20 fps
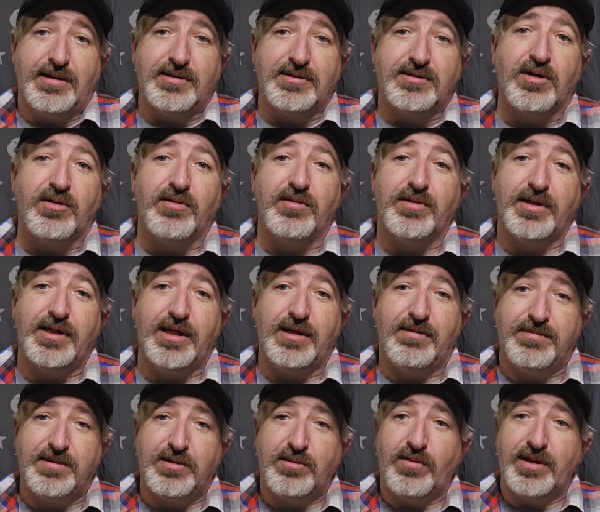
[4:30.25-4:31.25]
So
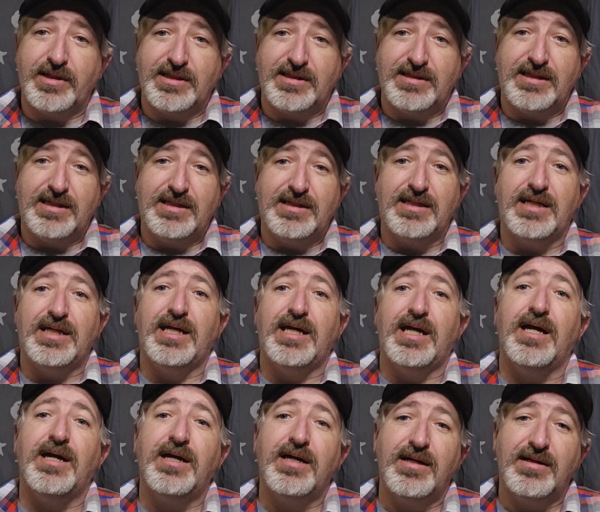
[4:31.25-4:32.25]
if you want to see the
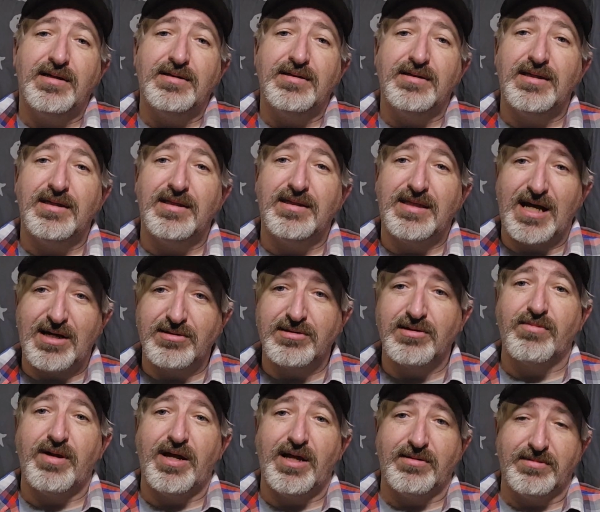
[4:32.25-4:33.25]

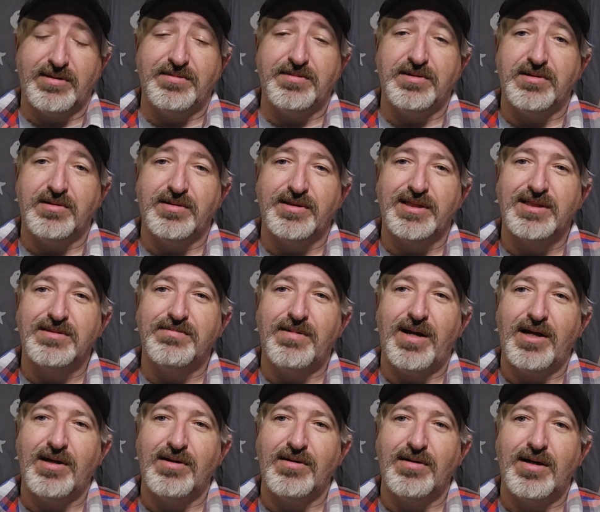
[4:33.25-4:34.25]
1,000 round review of this
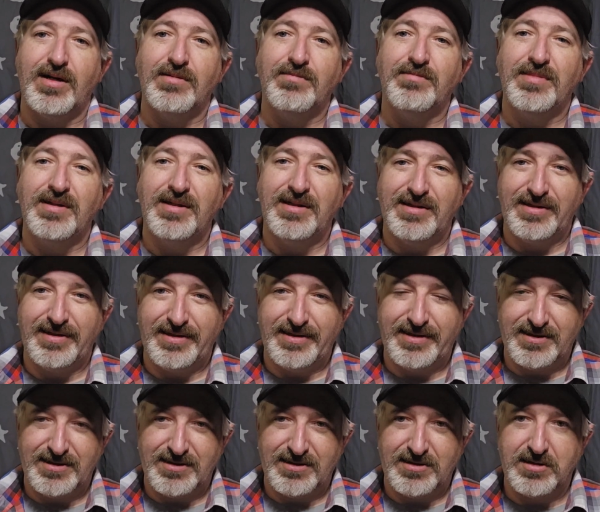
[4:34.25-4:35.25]
firearm,
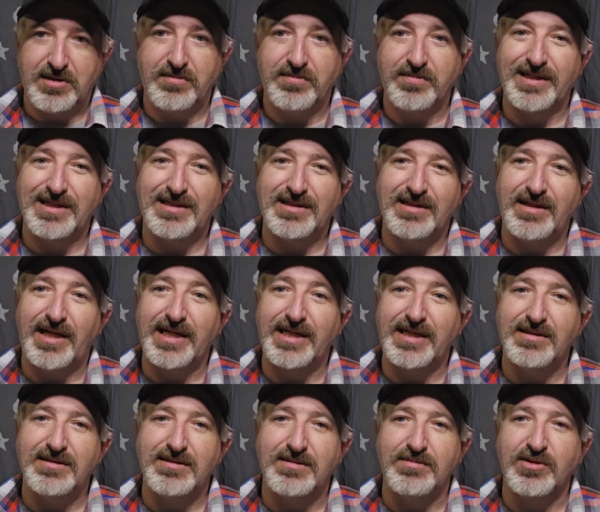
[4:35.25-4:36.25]
don't forget to like
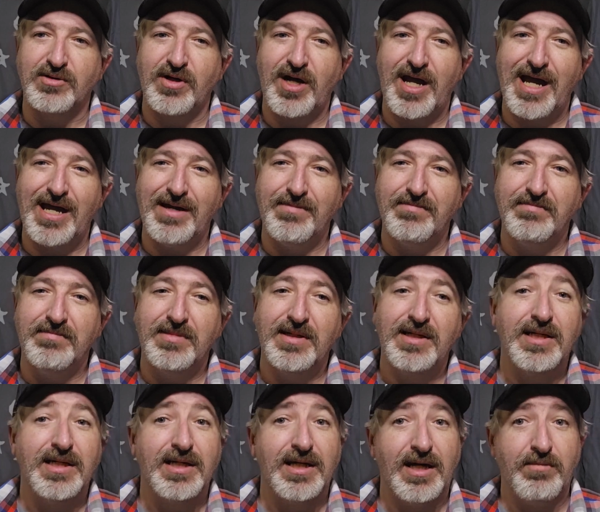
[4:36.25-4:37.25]
and subscribe.
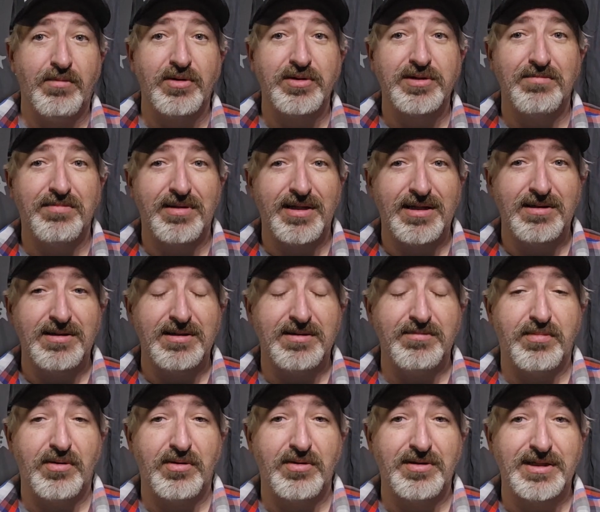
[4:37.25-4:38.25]
Most
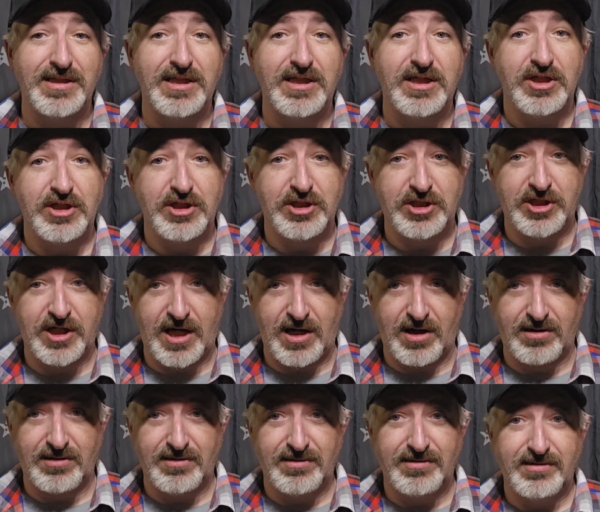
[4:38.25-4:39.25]
importantly,
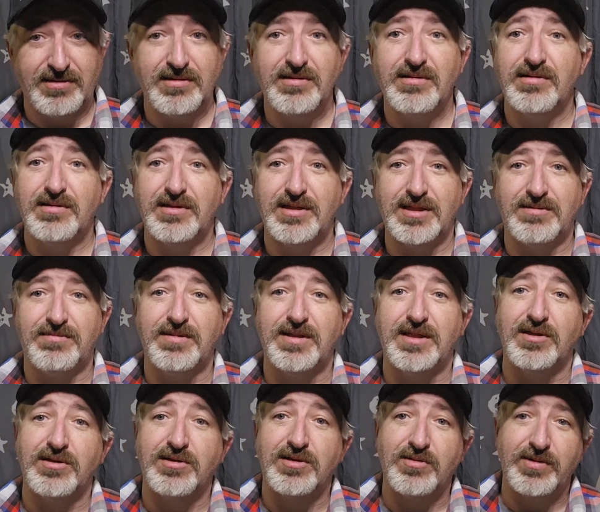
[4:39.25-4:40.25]
share this
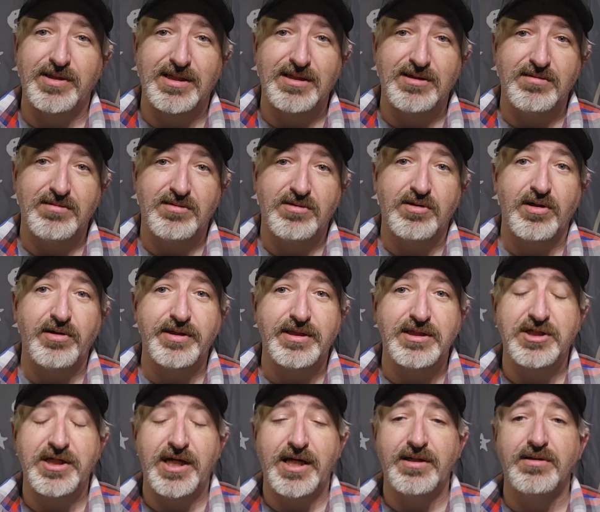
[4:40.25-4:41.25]
video so we can grow this
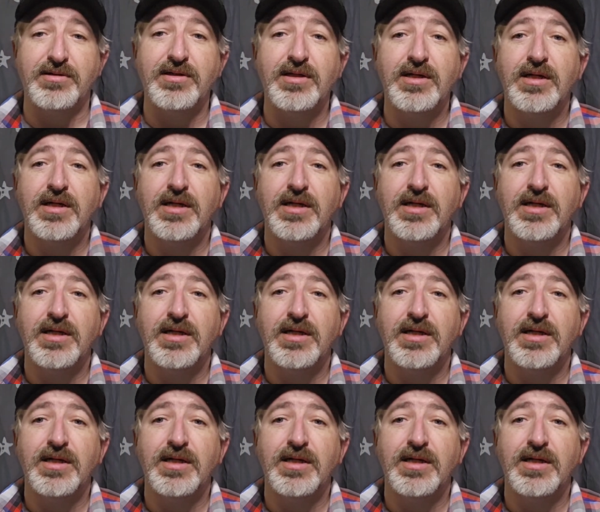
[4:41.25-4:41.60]
channel.